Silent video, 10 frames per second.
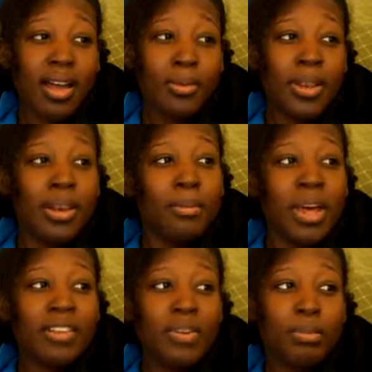and I'm
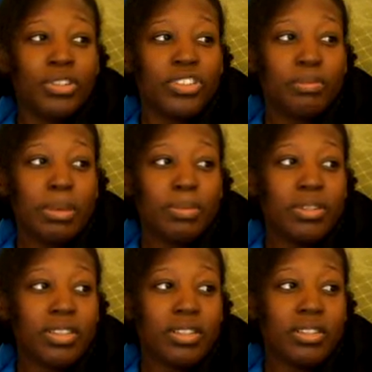not even pushing
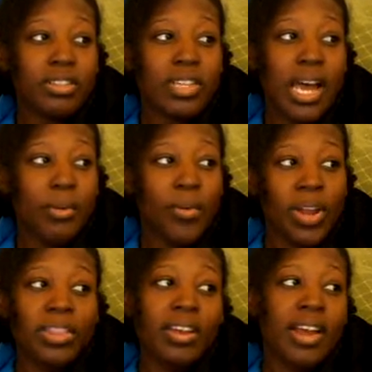people to
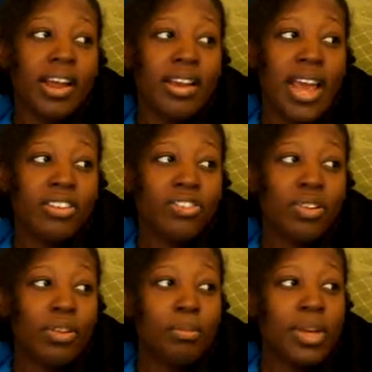wear their hair
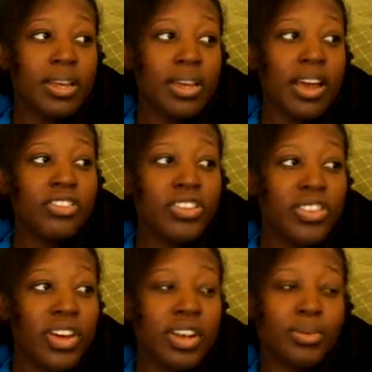natural, but I just
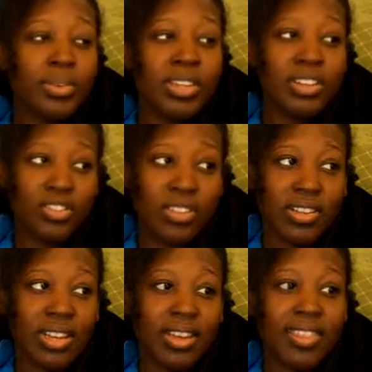thought it was
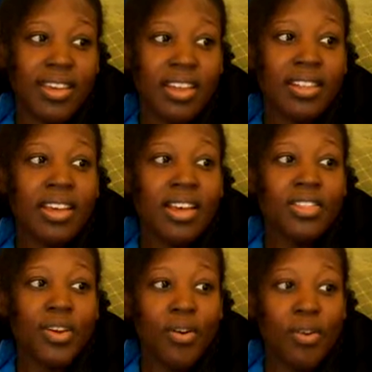interesting. I thought
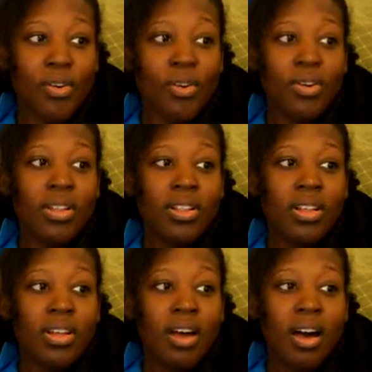the whole
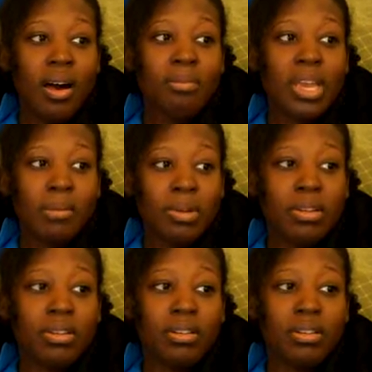
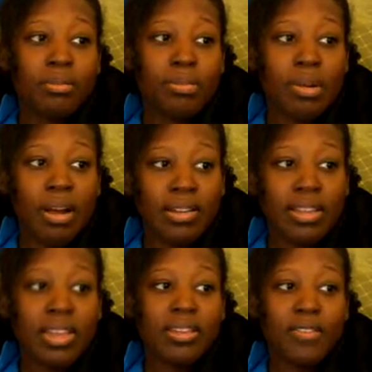chemical
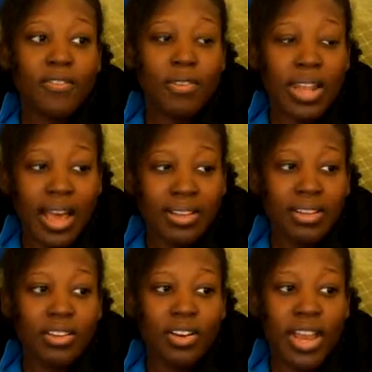process of
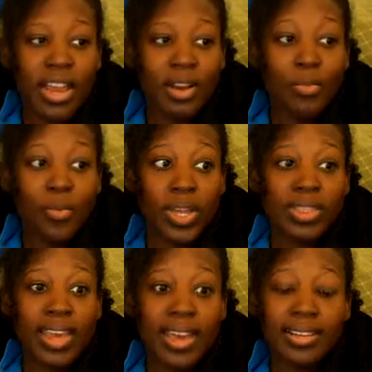relaxing your hair with
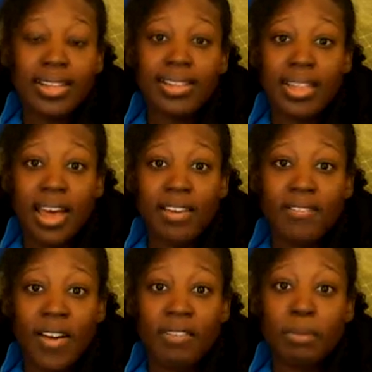excess lye,
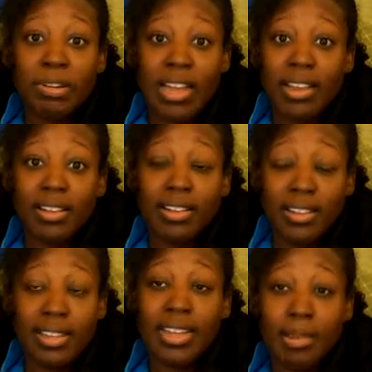5
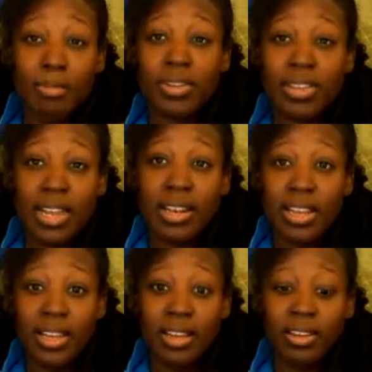to
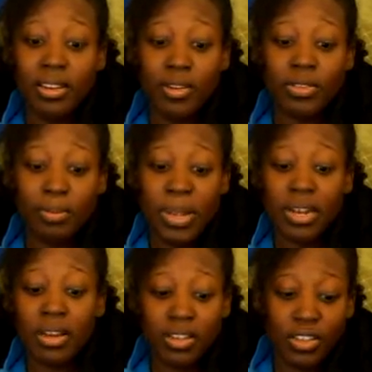10%,
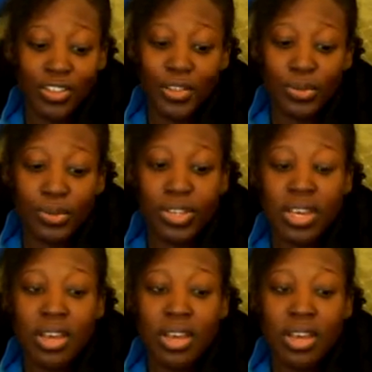depending on you use